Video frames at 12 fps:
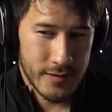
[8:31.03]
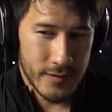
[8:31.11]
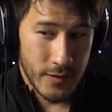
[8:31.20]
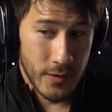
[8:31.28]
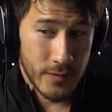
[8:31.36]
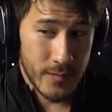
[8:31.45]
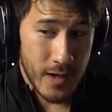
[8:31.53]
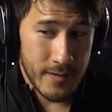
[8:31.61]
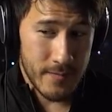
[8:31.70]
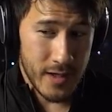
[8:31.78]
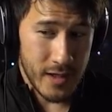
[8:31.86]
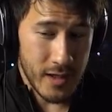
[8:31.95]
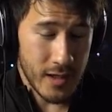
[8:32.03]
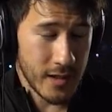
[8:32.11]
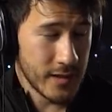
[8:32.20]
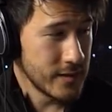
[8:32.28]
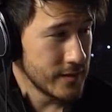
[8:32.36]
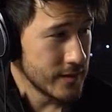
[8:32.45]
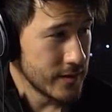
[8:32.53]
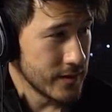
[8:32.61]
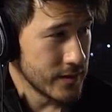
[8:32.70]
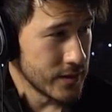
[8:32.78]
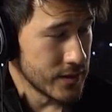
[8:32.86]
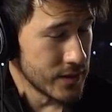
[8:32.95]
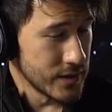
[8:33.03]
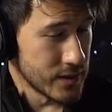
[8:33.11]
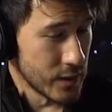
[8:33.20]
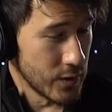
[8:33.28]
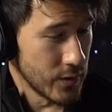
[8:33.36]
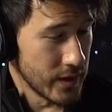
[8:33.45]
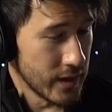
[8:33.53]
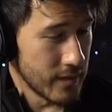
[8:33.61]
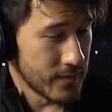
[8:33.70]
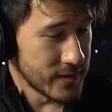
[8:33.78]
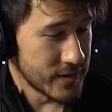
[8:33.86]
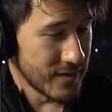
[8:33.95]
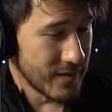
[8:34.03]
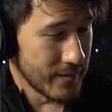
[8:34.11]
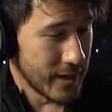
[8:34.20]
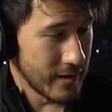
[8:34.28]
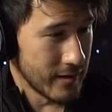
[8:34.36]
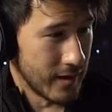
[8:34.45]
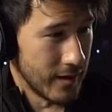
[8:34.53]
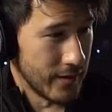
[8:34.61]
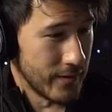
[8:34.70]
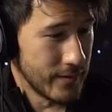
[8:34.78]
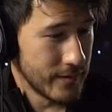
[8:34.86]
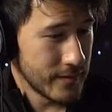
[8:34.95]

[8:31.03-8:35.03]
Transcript: Don't mind me. Just looting up a storm here. Uh-oh.